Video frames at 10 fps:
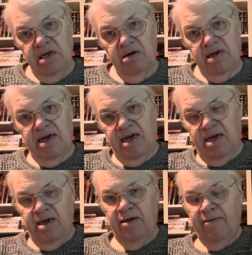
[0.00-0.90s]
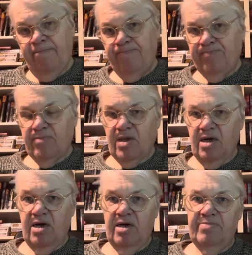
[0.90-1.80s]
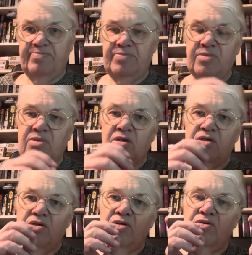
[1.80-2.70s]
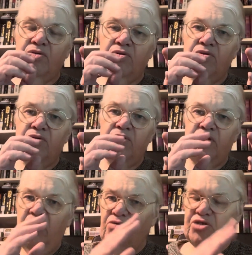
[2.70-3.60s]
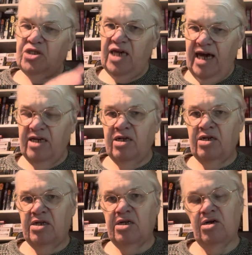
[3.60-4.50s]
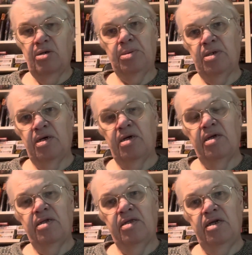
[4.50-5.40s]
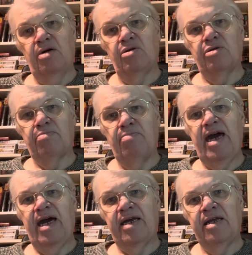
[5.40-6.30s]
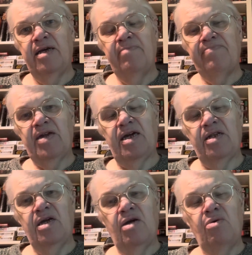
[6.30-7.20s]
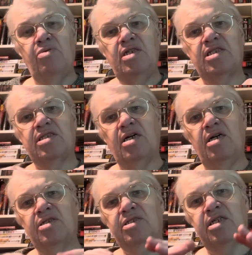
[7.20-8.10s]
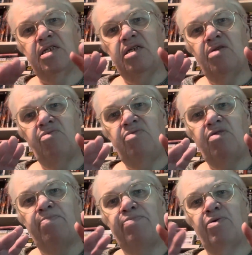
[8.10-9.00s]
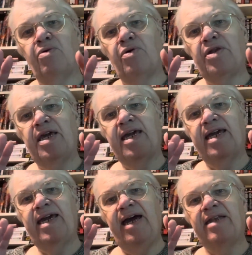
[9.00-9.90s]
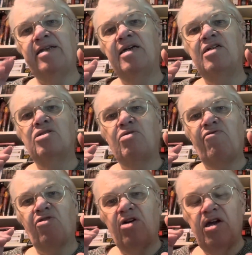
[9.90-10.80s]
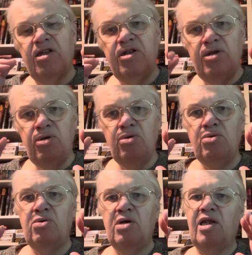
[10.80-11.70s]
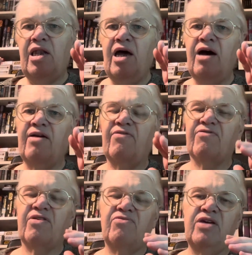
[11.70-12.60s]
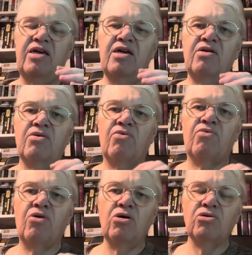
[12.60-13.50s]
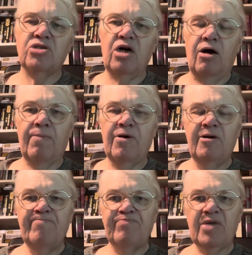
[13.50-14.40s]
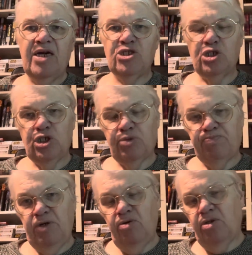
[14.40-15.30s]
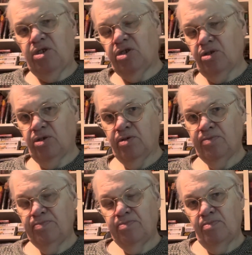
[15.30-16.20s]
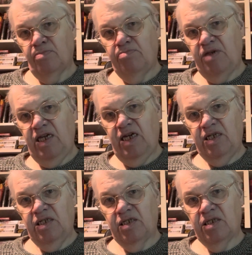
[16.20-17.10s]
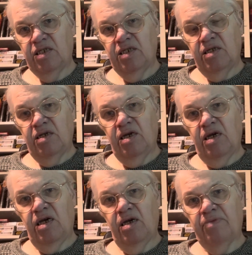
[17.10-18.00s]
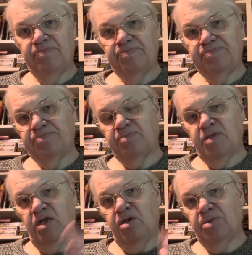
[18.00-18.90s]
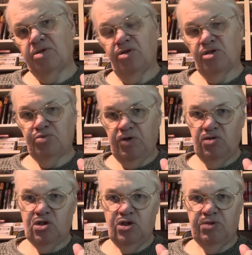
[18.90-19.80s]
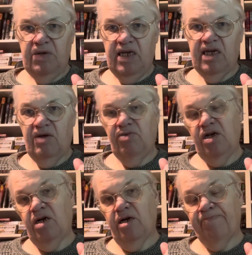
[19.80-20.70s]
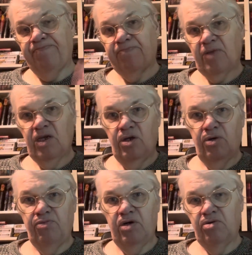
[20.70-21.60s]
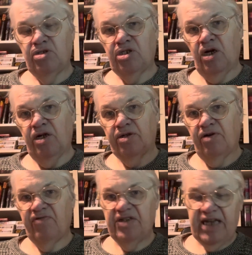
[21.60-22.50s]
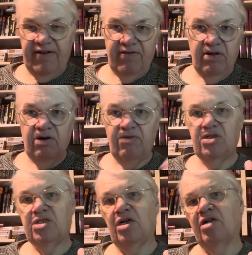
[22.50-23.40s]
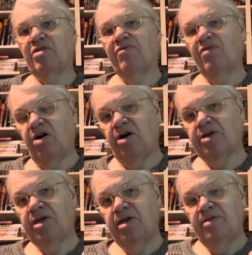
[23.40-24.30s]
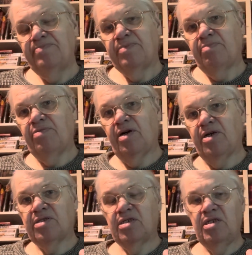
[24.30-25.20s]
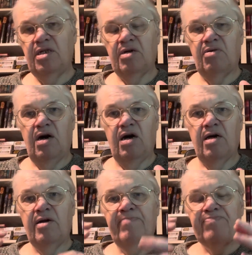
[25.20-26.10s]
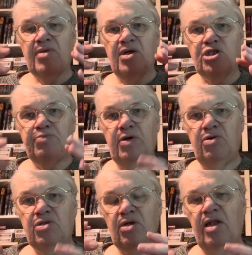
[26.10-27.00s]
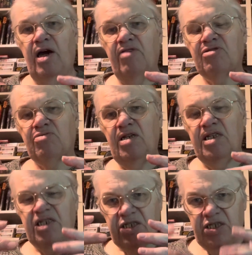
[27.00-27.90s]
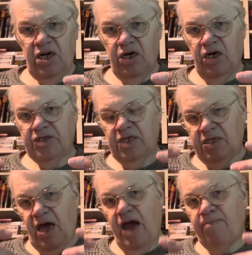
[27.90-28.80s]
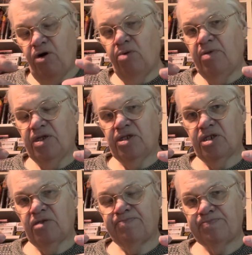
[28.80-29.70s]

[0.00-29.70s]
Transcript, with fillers: okay? Uh, that was the end of the old man. And we started, we were born again for a new life. And we rose up as spiritual beings. Uh, now, of course, spiritually speaking, we are, you know, we are a child of the devil or we're a child of God. But, you know, our, our spiritual lives really start at that moment